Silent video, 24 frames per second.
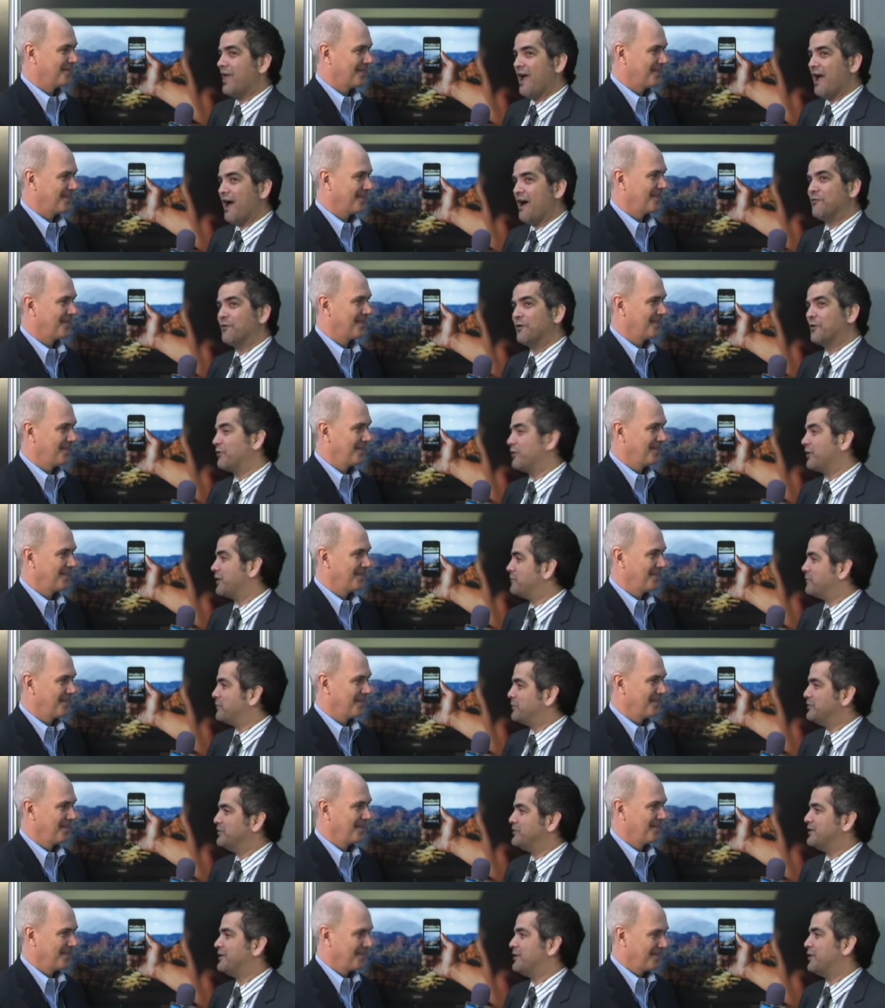Speaker 1: have a great
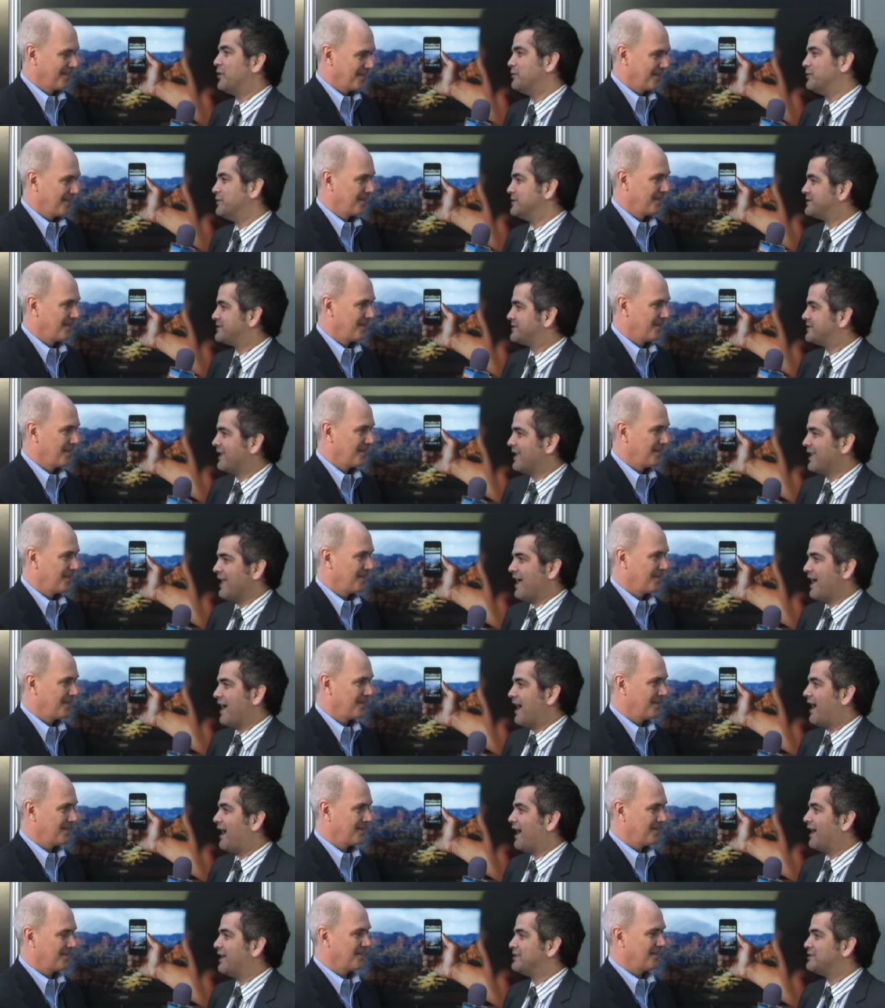booth and always
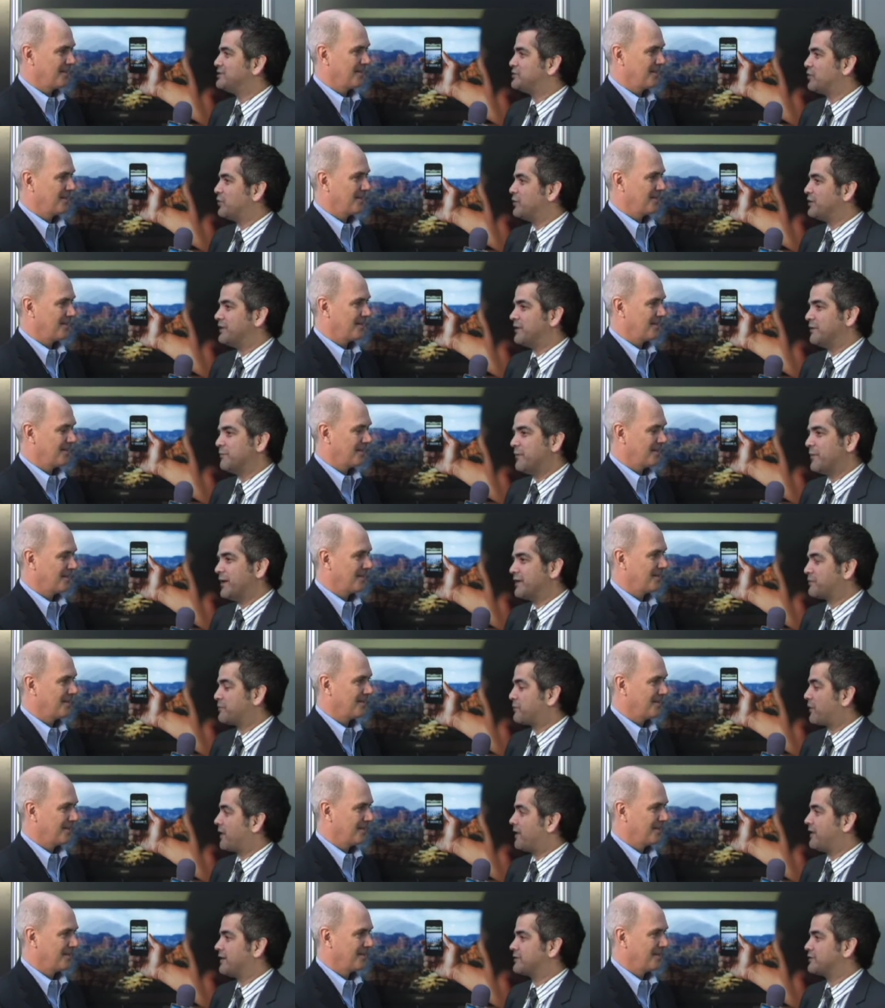uh, showing the
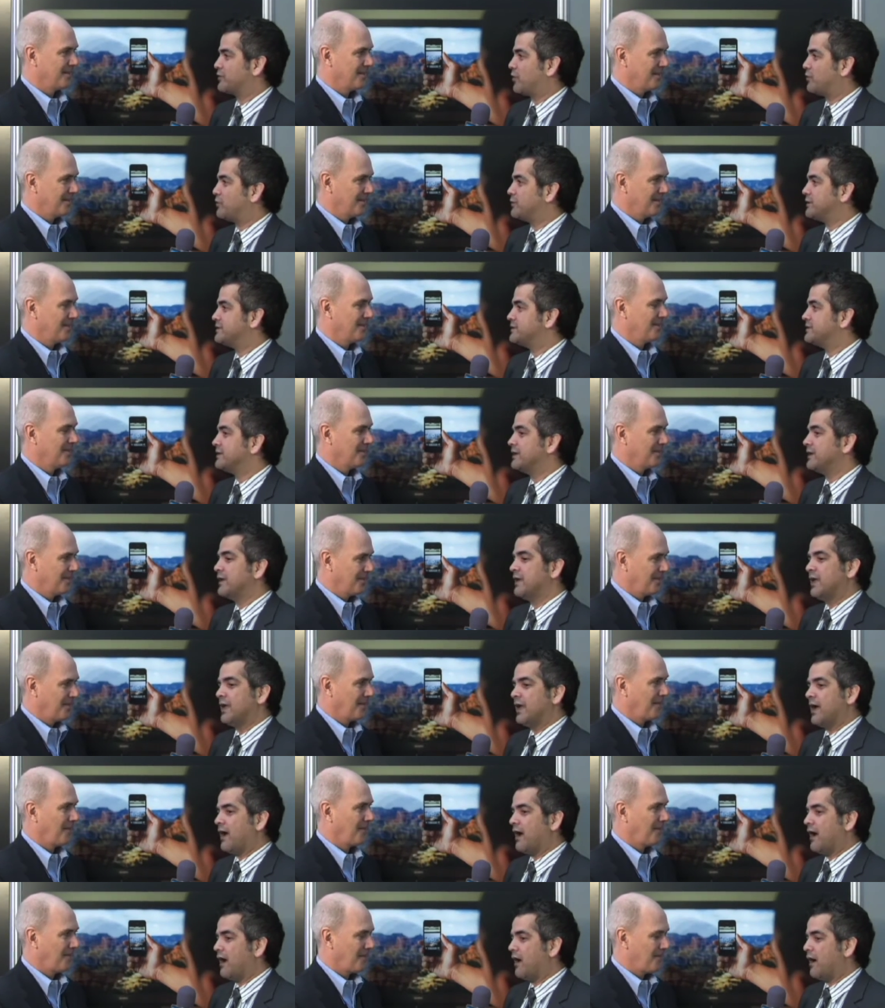best products always.
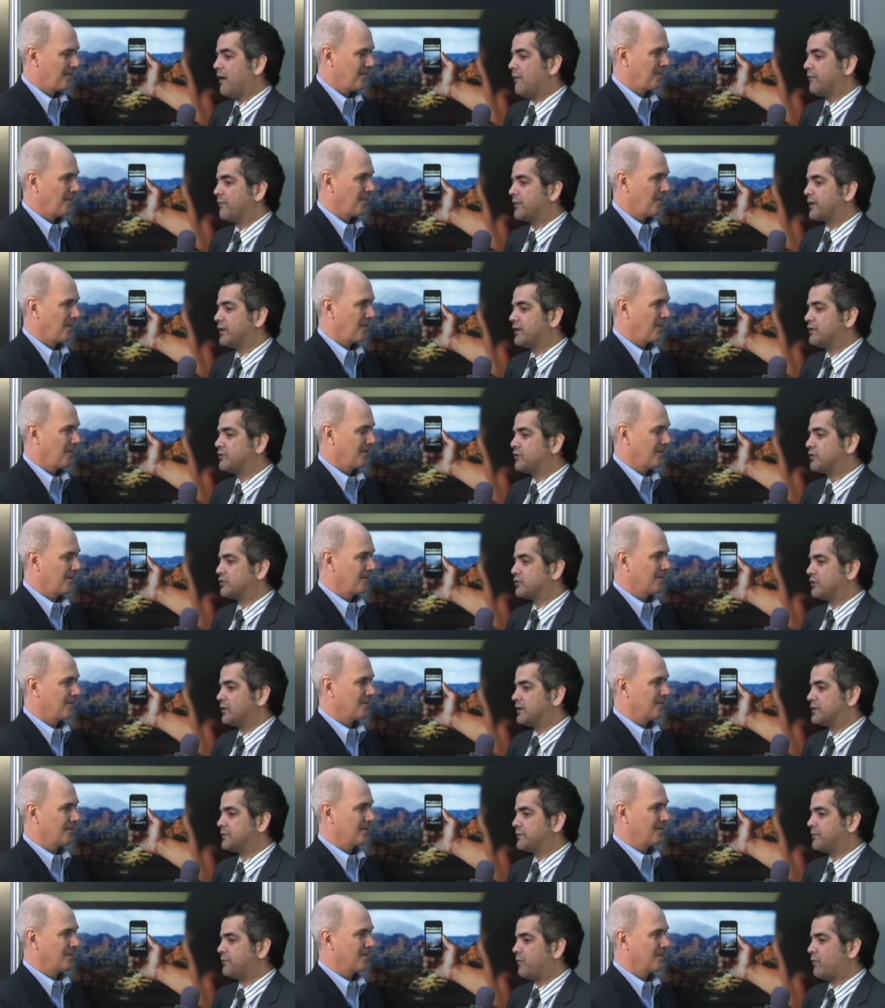Um, can you talk to
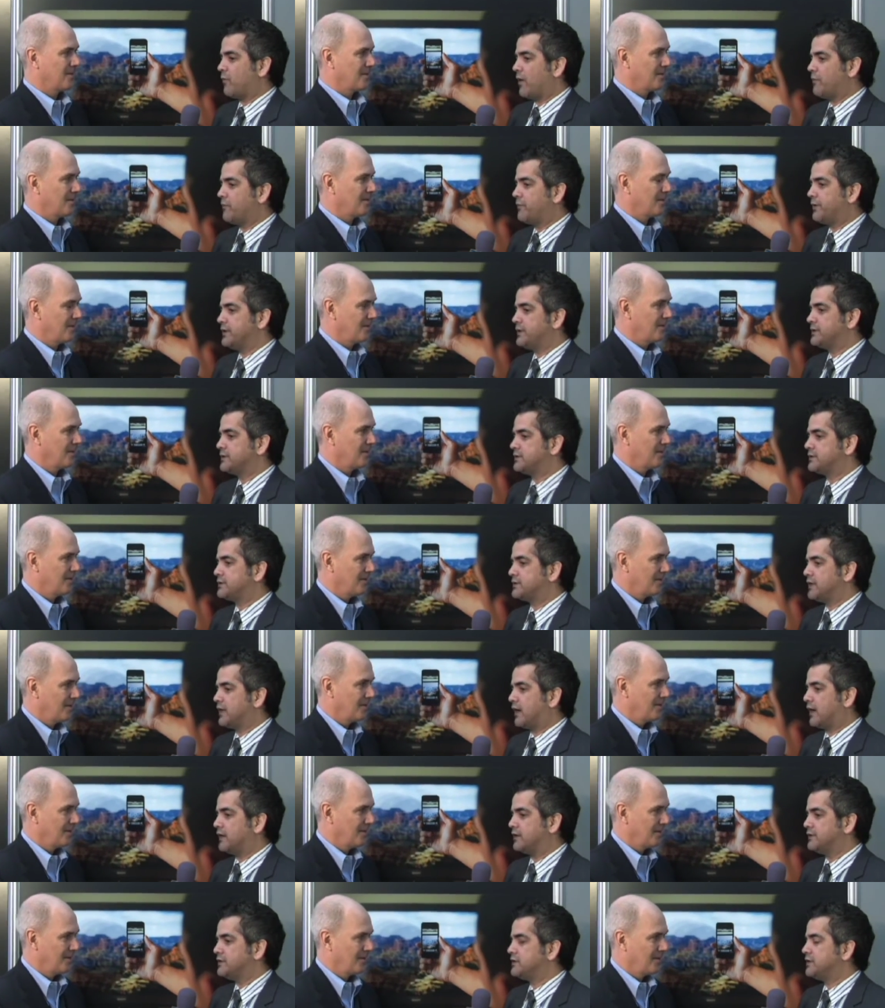us what brings
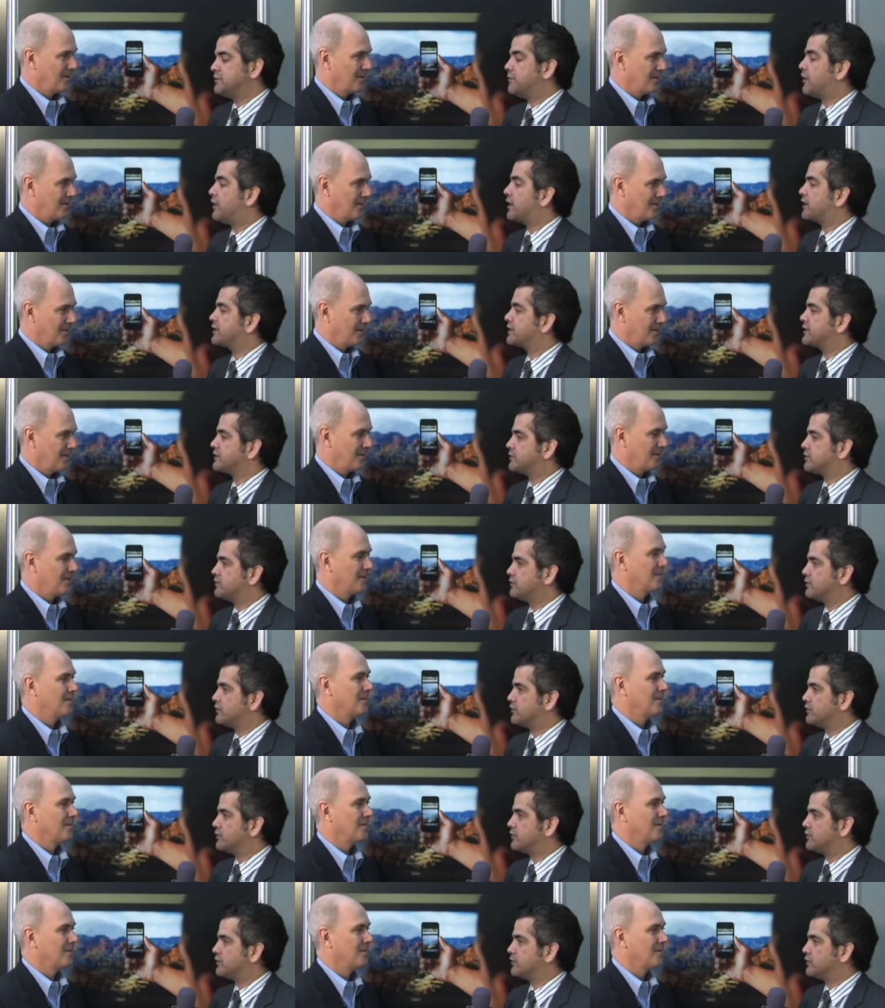uh, Digimarc to